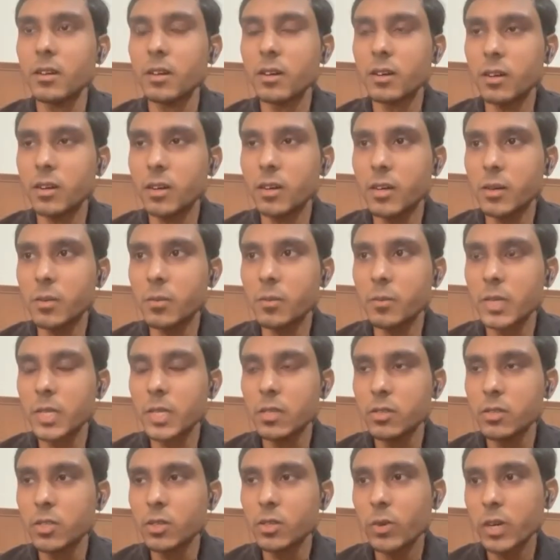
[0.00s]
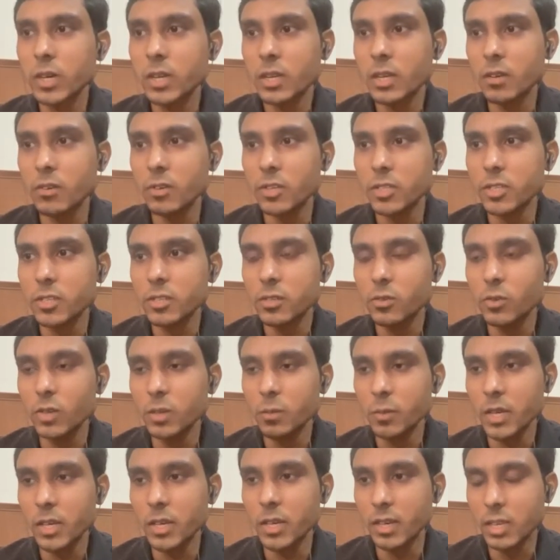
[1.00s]
Um, so while I was
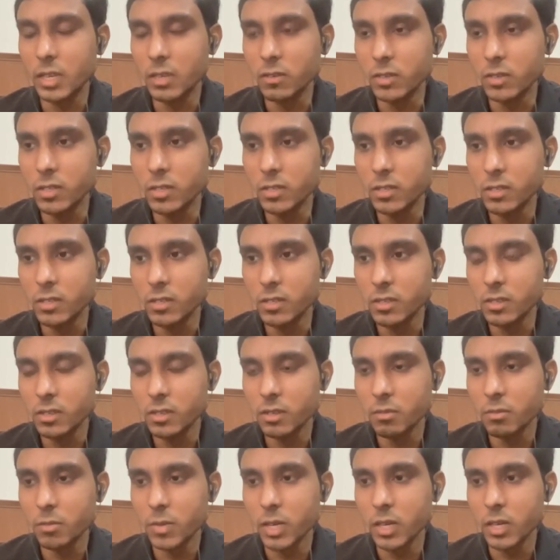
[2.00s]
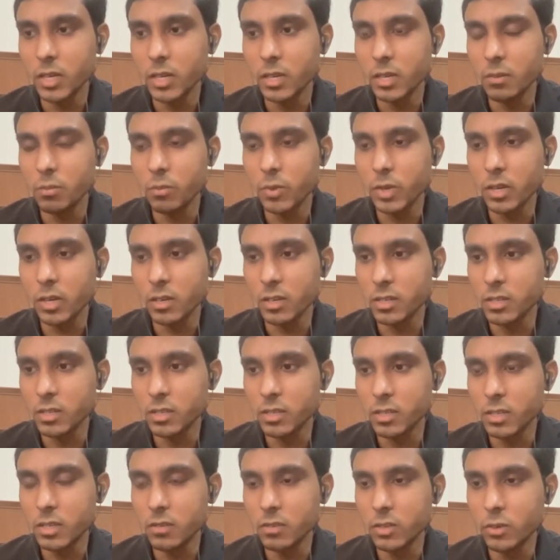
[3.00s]
doing my A levels, my
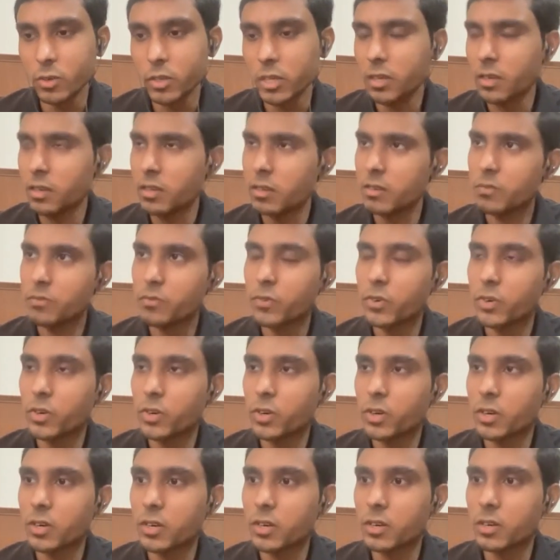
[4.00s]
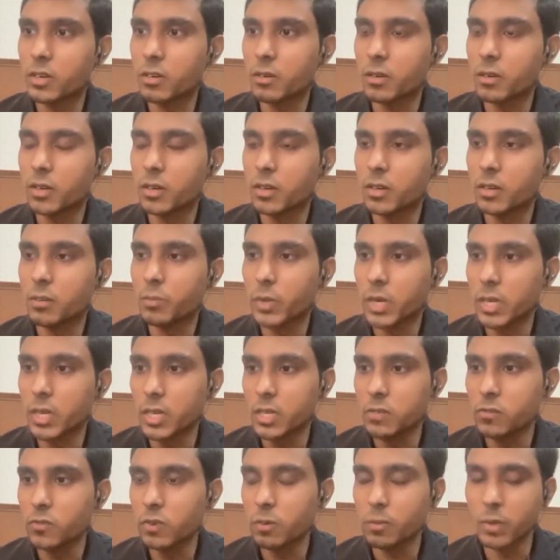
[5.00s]
parents they were looking for a
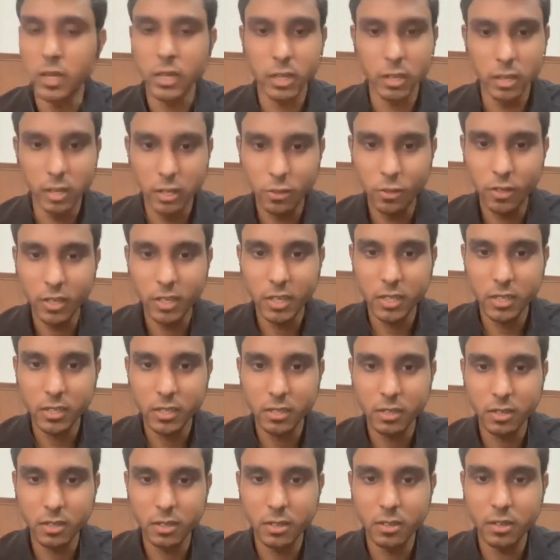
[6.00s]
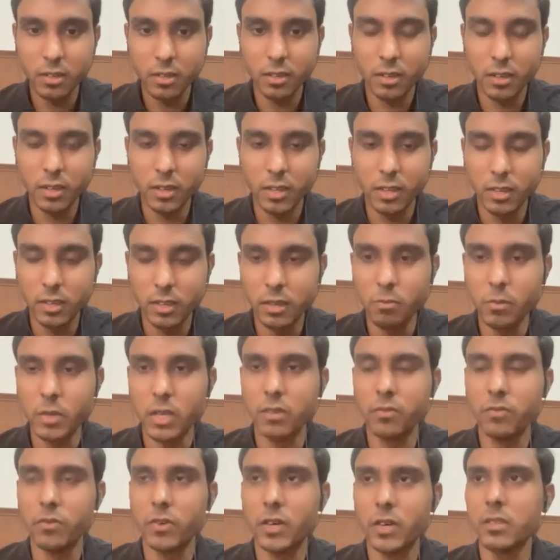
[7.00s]
place for my higher education, and then
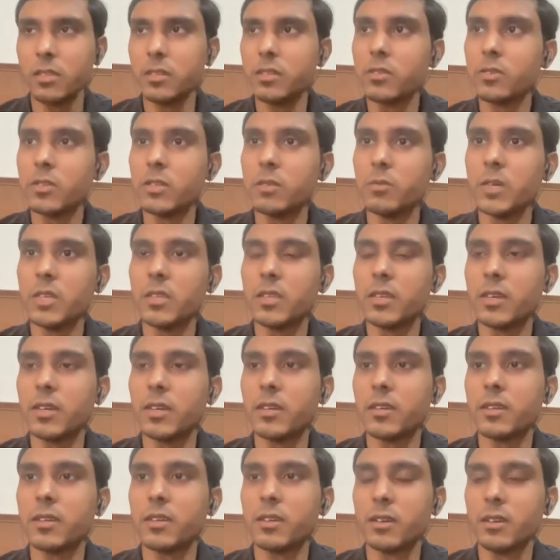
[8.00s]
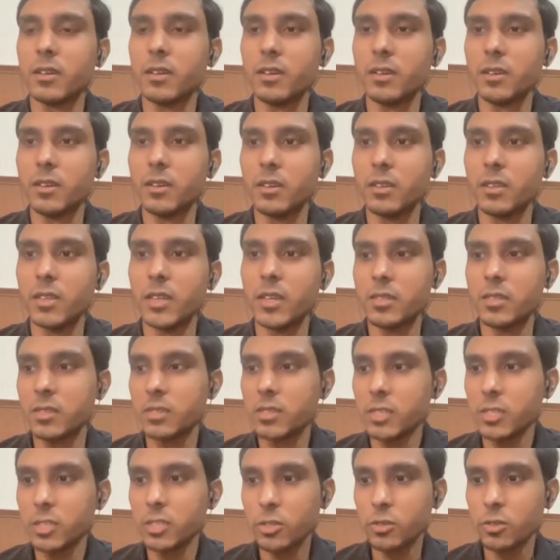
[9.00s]
my father told me that there's
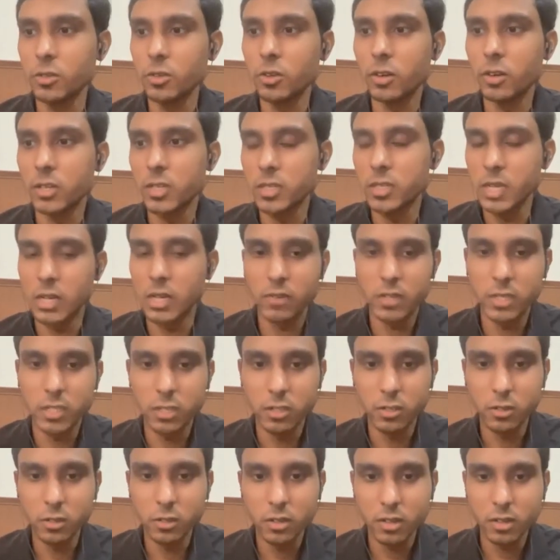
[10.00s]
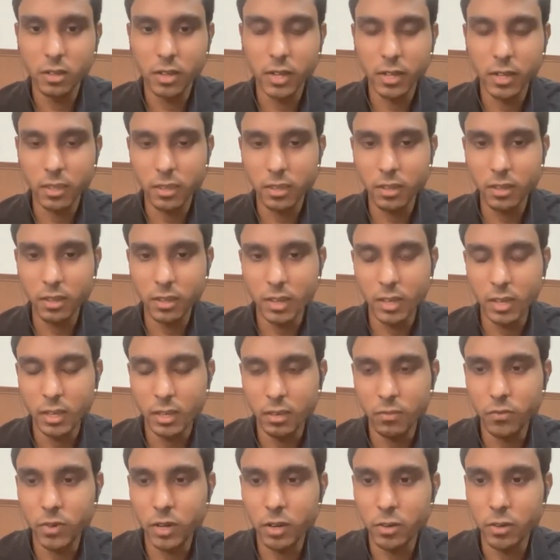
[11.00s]
this institute called the Java Institute. I think
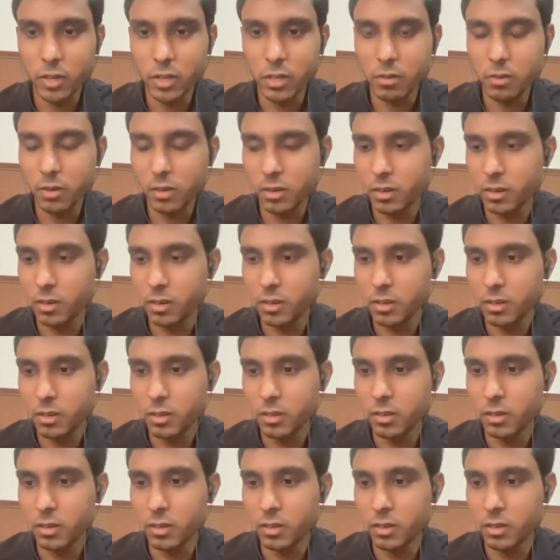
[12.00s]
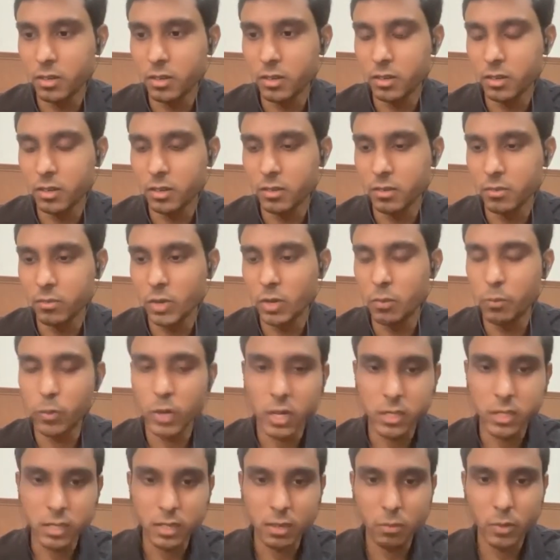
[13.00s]
he found it uh, when
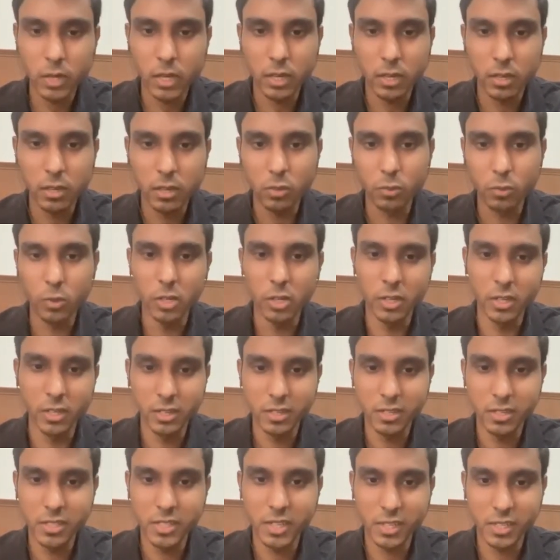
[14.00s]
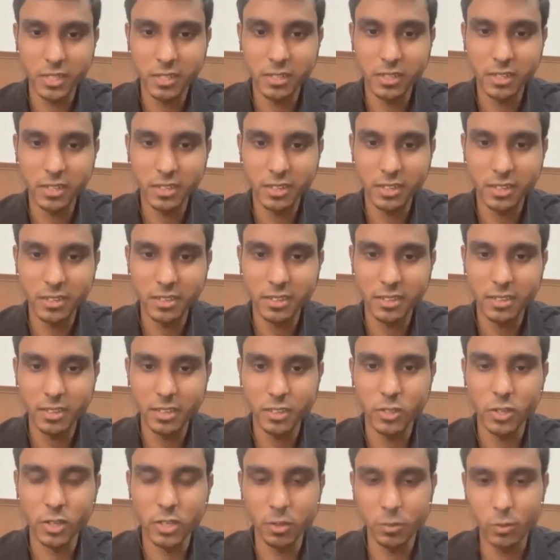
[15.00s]
passing by Thummulla Junction. He
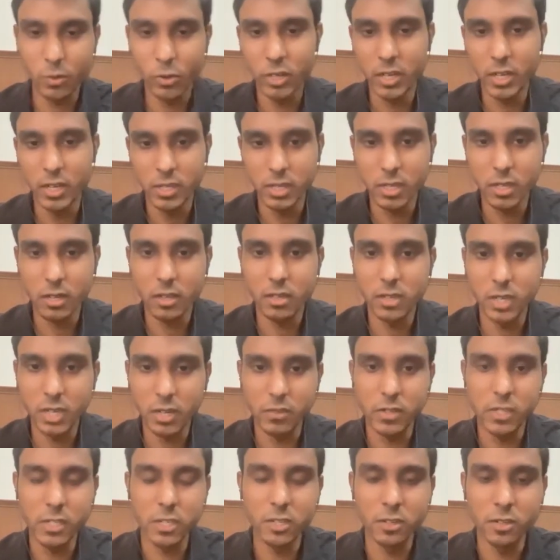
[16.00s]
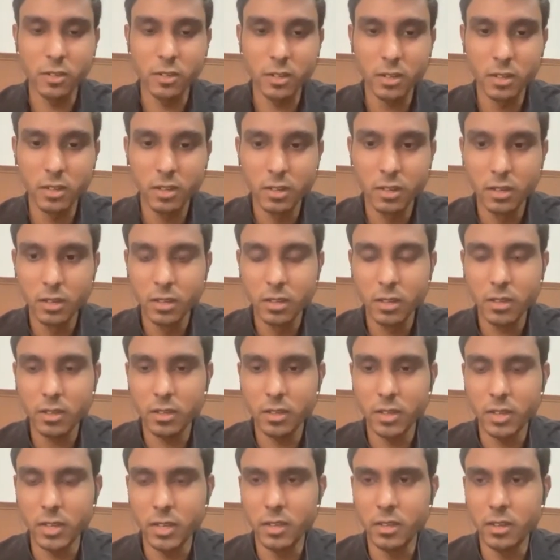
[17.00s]
saw the board at Java Institute,
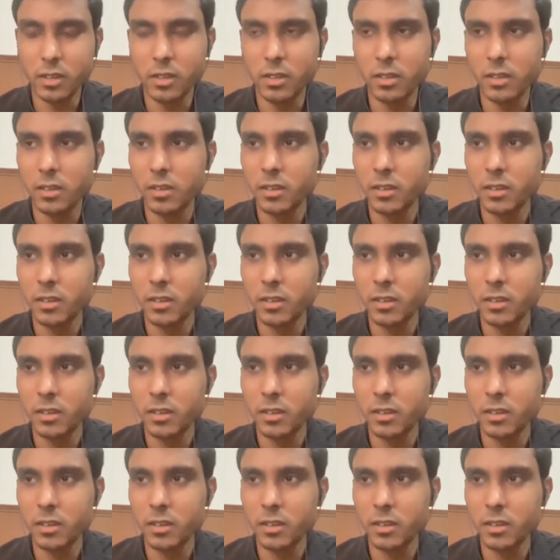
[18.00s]
and